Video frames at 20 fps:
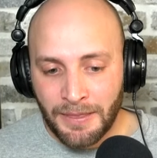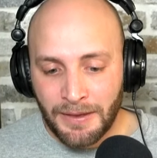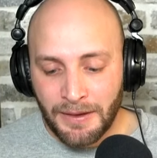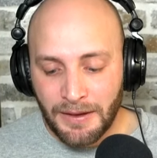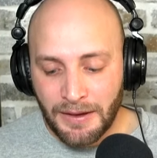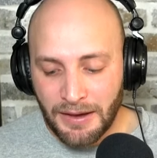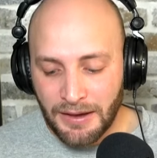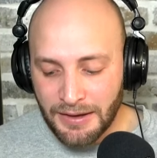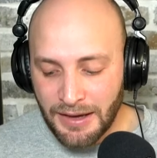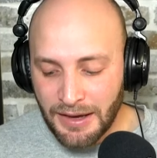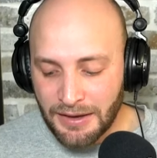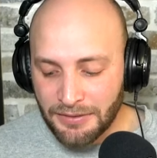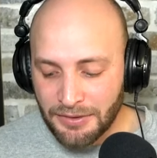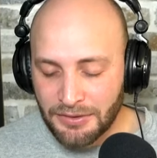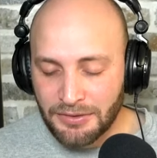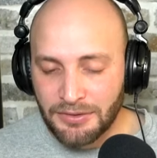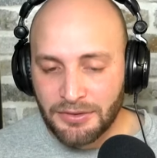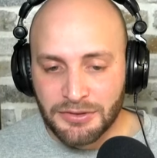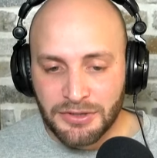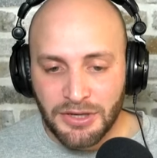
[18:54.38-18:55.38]
Again,
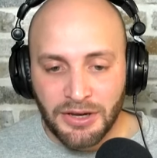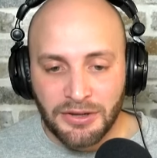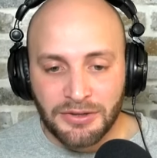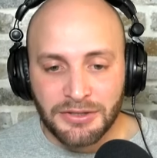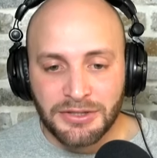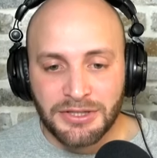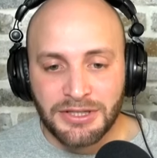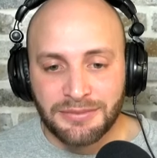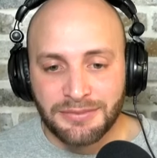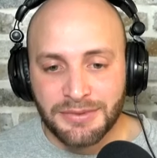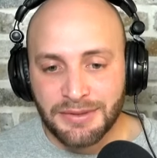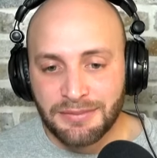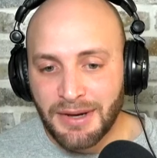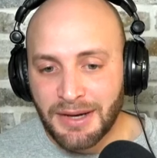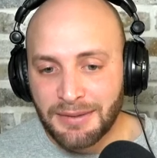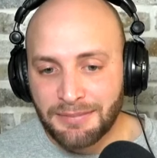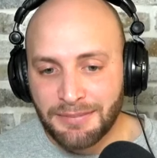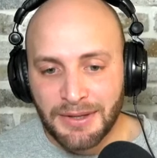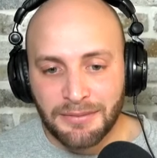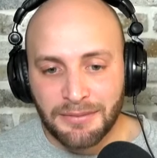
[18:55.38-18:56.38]
there's other teams that
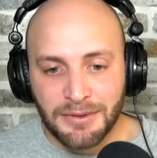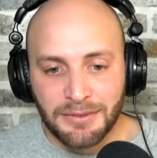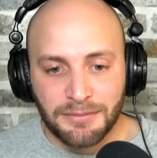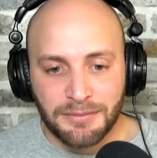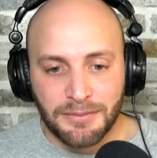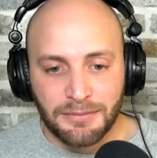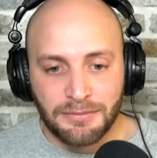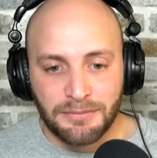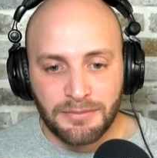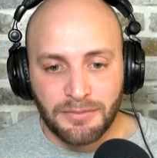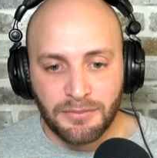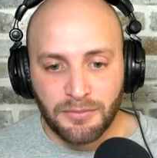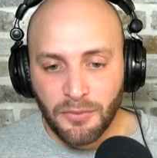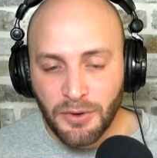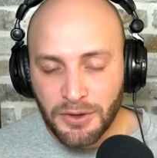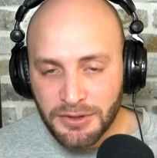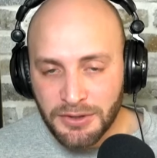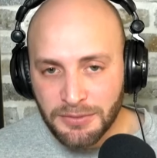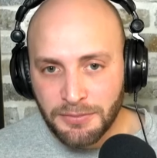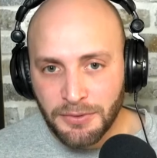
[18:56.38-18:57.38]
might be able to
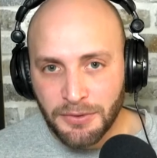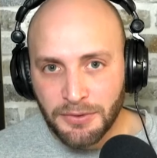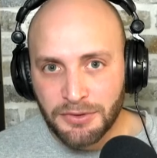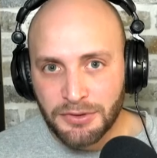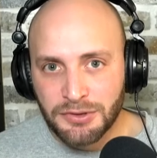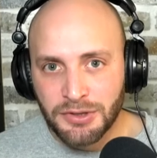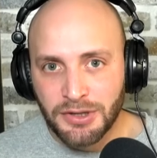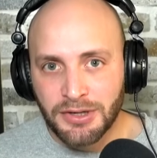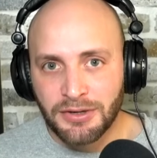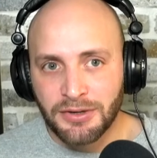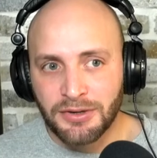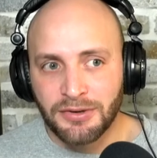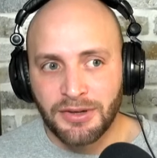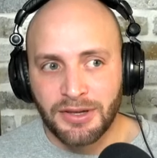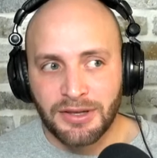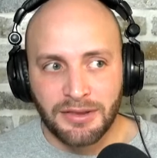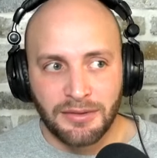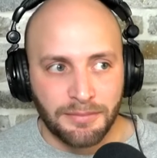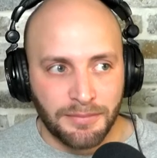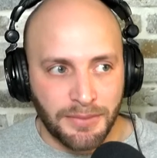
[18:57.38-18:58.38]
want to pull the trigger,
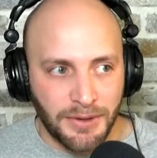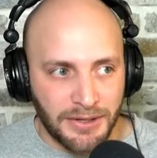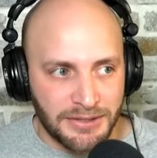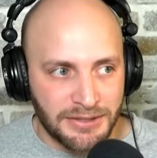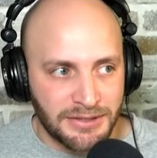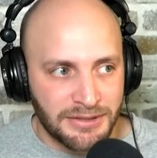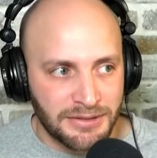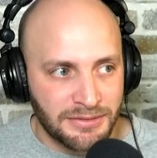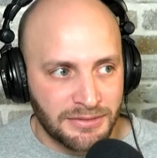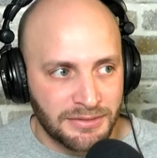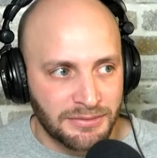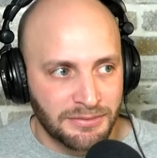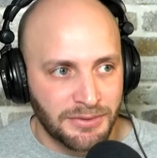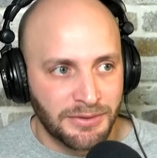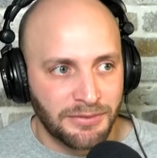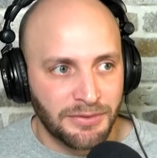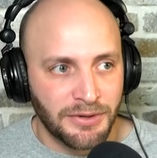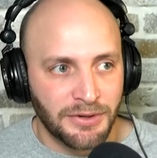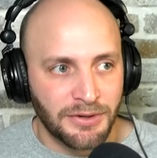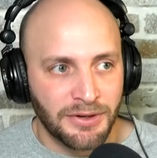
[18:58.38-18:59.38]
like the Bucks,
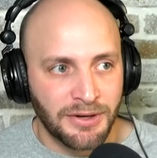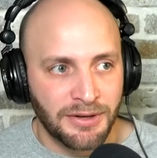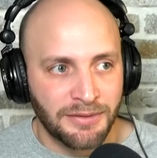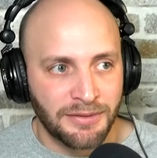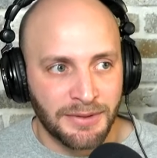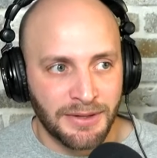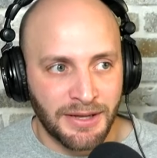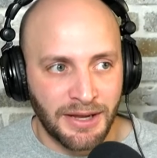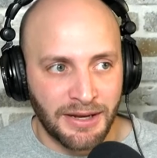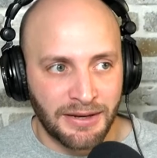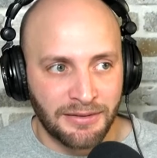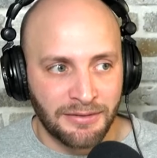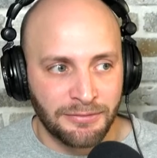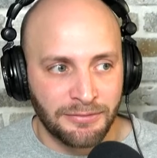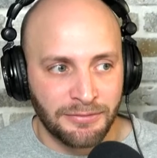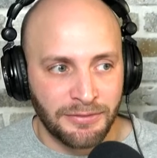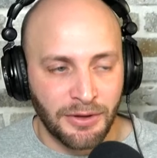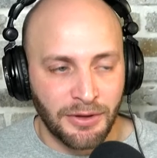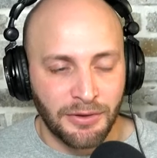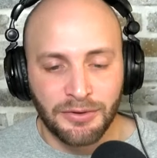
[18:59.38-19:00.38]
we've heard, have been kind of
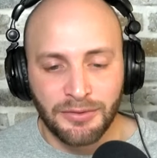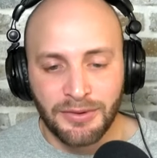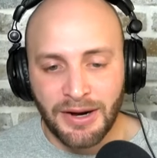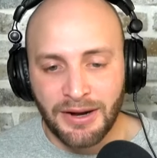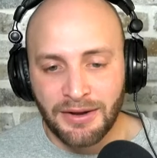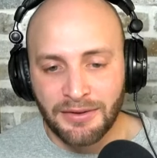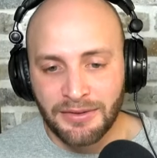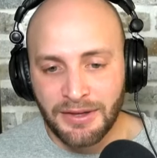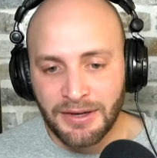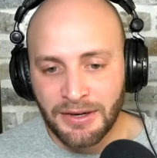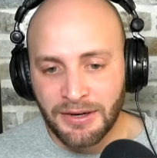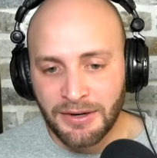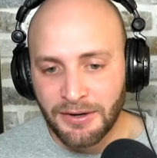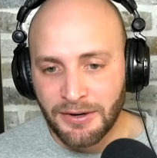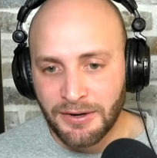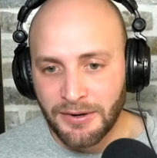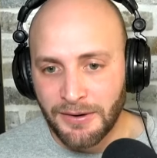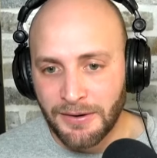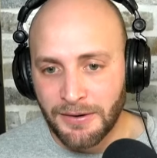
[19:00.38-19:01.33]
floating around there.